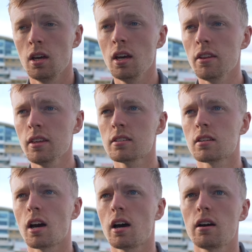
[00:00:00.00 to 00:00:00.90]
Yeah, I think
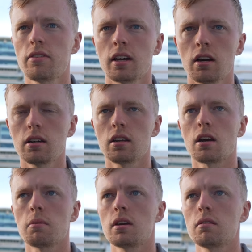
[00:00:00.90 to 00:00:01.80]
so. I think, you
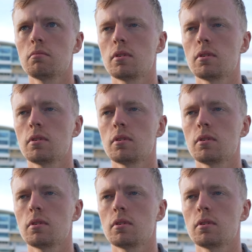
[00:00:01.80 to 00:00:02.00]
know,